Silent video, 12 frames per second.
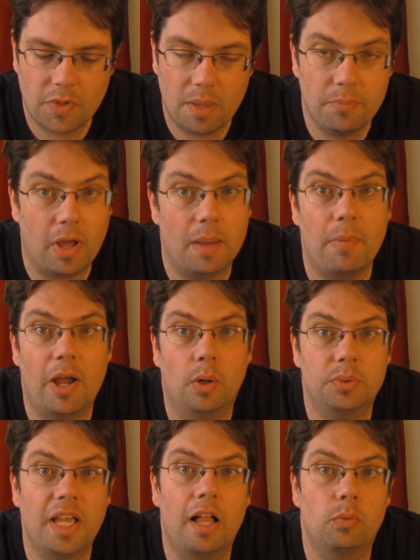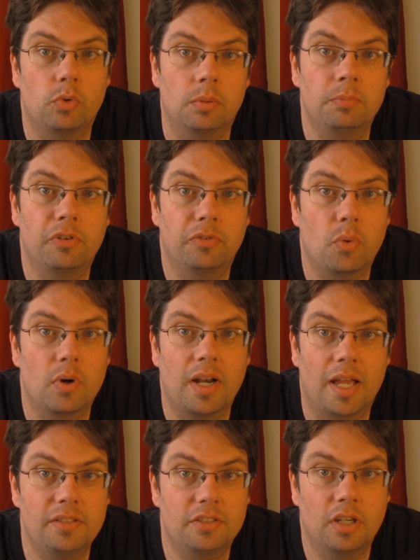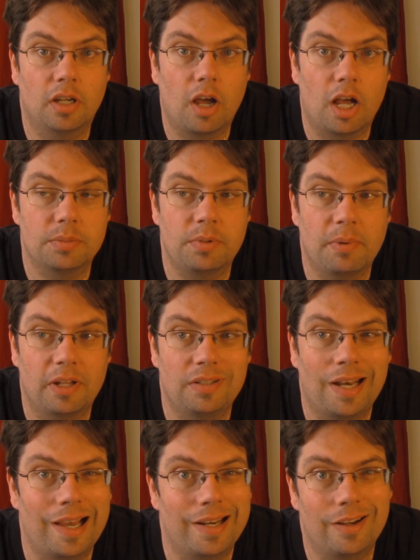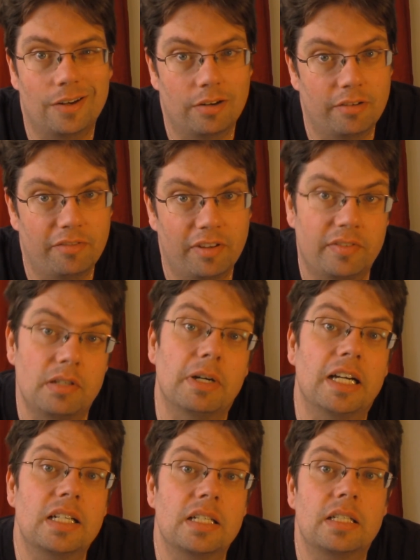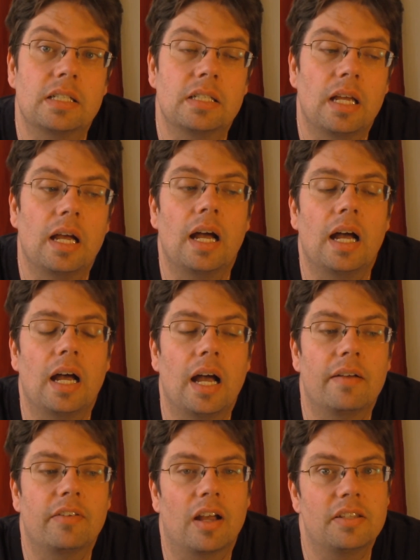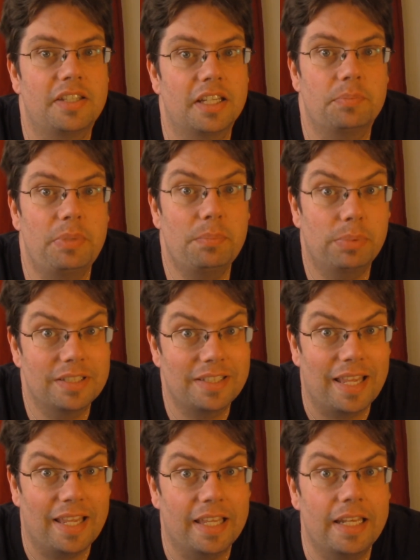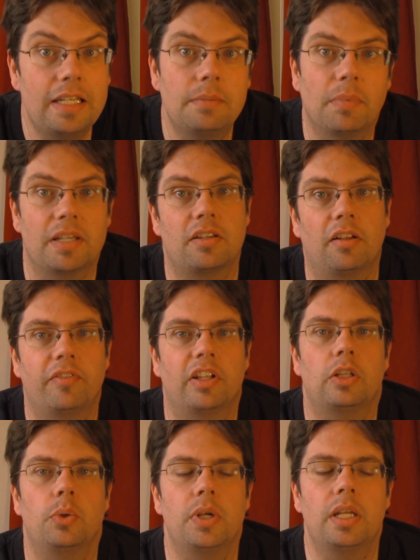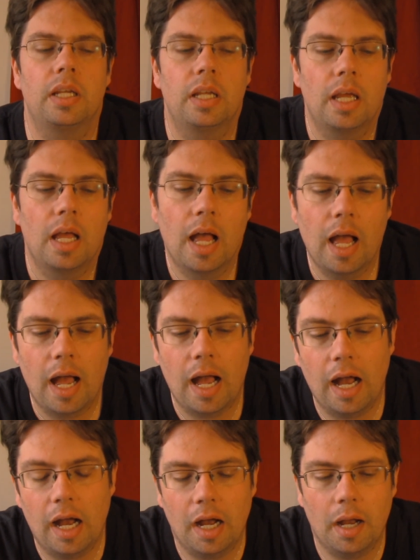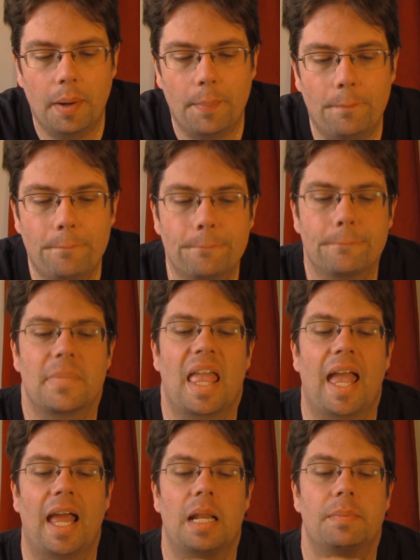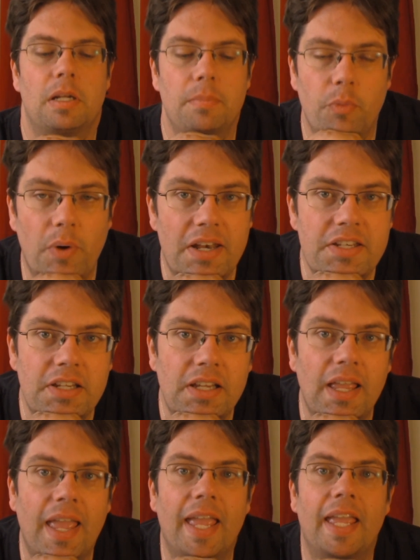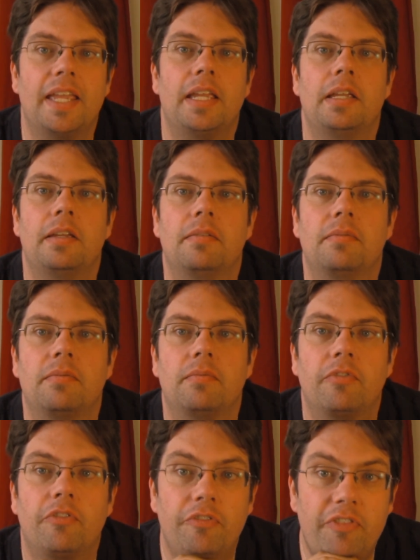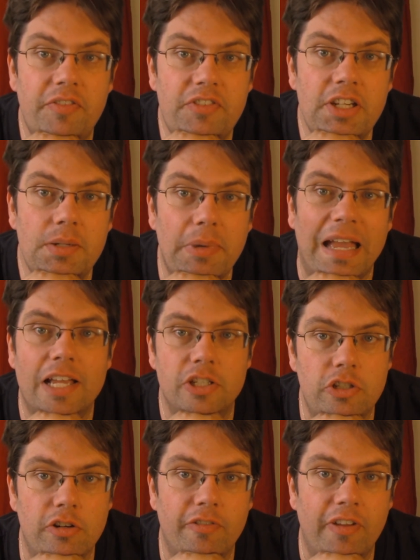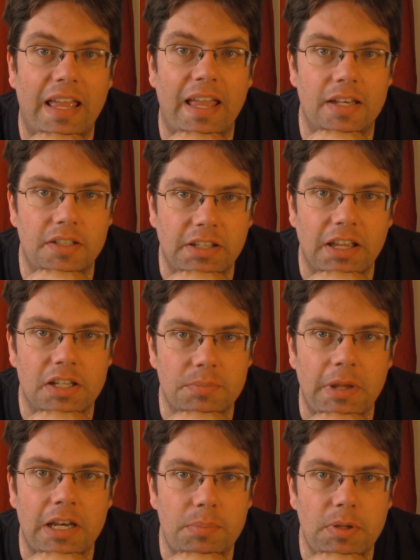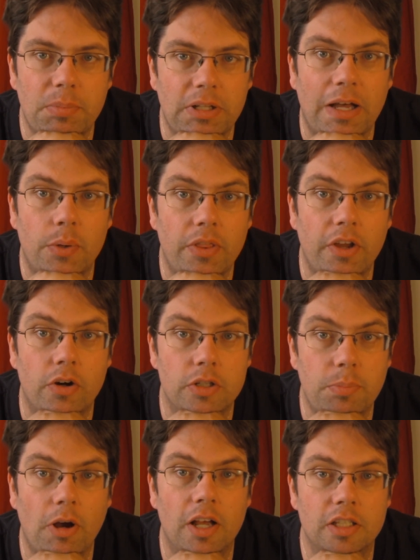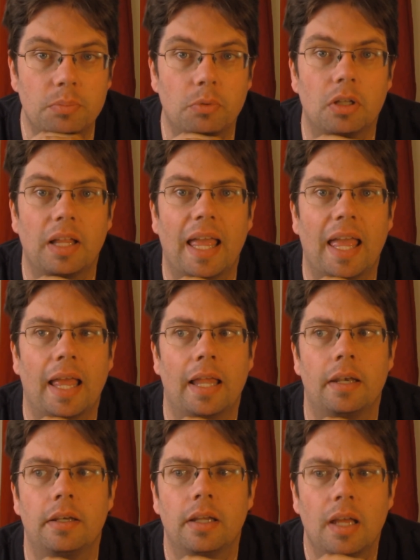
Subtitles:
my hotel room for 4 nights is going to cost me about $950. I've got 6 people staying in it, myself included, and I'm going to be renting a 15-passenger van to get as many people out there as possible. And